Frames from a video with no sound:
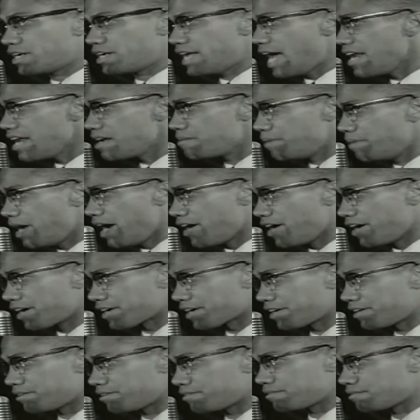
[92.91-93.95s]
not
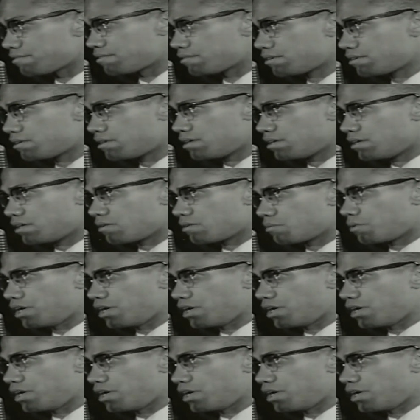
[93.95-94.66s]
American.